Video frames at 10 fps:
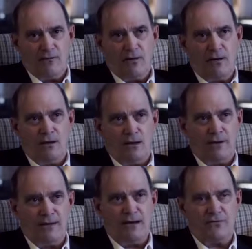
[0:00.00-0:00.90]
Well,
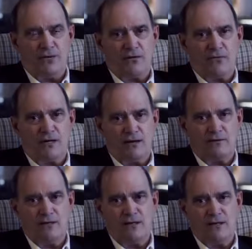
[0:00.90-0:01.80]
I mean, if you don't
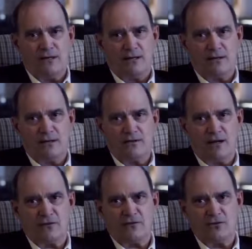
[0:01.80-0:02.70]
count the
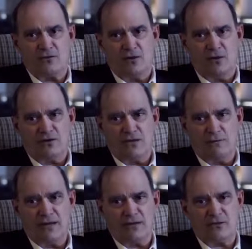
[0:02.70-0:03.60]
unconstitutional laws they
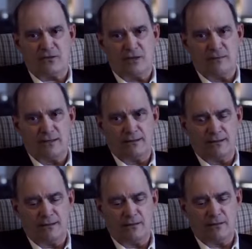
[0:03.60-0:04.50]
passed to try to make
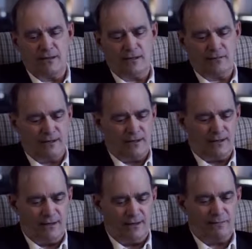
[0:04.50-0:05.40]
it legal, then they're
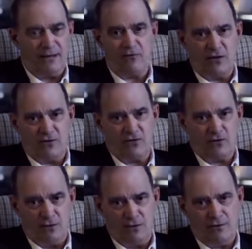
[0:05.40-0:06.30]
violating the pen
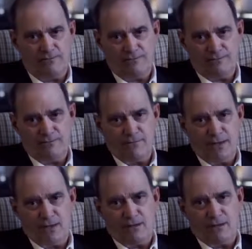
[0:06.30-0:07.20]
register law
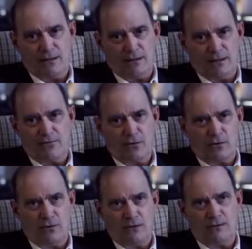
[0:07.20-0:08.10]

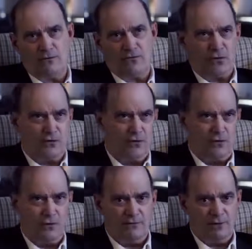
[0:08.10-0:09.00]
for a
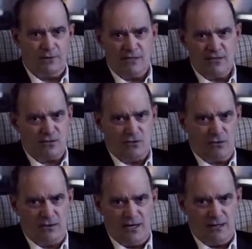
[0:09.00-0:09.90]
total of at least
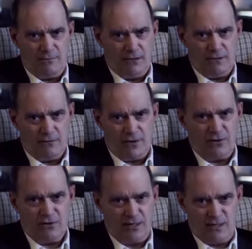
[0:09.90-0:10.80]
280 million
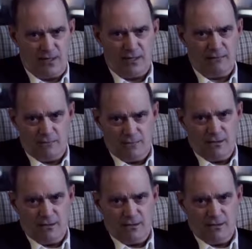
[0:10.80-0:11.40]
records a day.